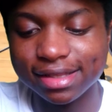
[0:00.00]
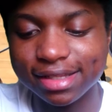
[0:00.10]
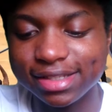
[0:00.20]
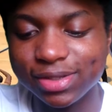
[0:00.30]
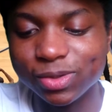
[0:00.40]

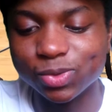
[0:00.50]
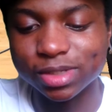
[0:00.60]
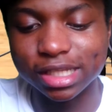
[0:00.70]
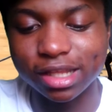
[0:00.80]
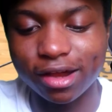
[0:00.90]
These dudes
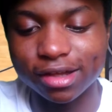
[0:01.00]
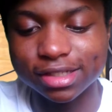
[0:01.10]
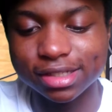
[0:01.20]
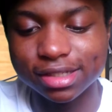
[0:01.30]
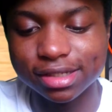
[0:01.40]
was
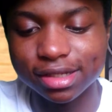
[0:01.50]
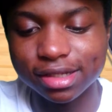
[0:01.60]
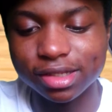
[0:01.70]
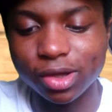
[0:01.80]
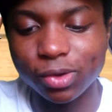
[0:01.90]
lost.
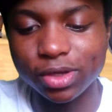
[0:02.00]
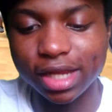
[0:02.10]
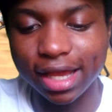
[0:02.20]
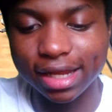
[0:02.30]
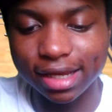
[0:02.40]
No, you're
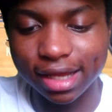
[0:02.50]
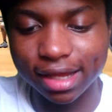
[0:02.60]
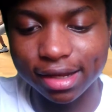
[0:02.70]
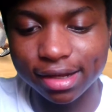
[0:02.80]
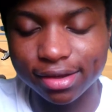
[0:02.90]
not hitting
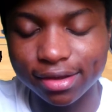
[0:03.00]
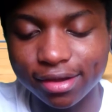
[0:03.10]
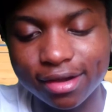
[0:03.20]
that.